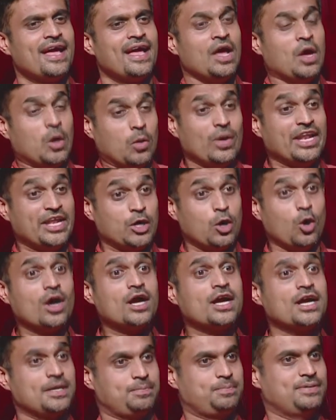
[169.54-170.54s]
When he
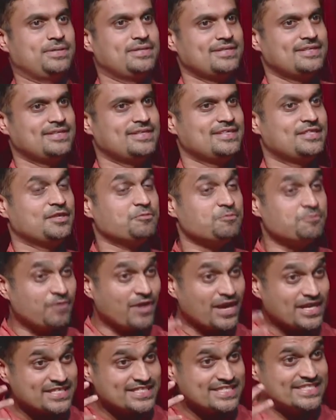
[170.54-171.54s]
woke up, the
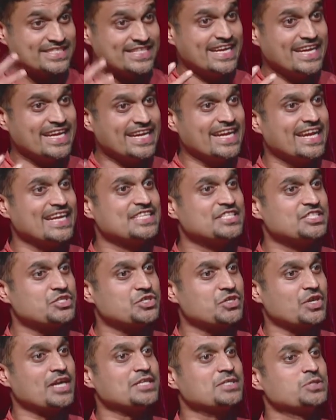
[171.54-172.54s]
first thing it
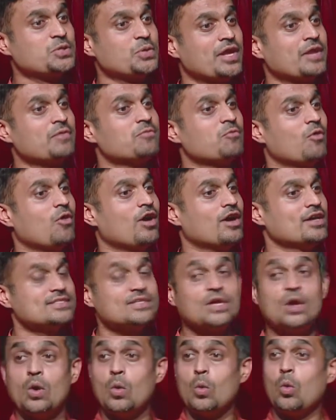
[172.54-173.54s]
struck to him was,
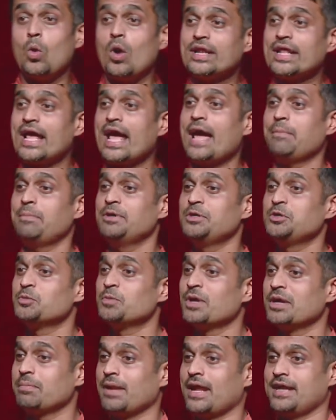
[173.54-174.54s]
what happened to
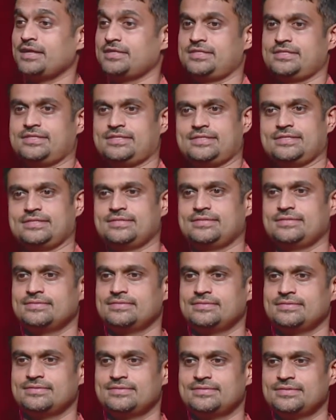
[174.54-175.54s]
my plants?
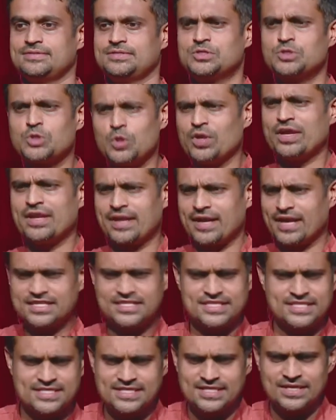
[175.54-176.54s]
So he
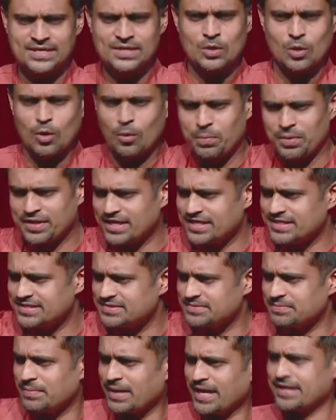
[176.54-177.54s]
rushed, opened
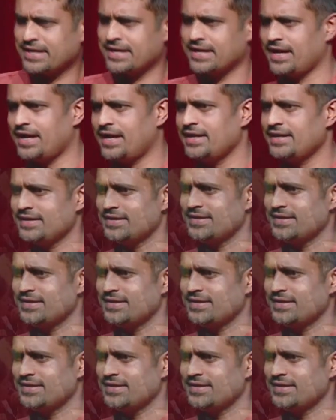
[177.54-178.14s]
his backyard,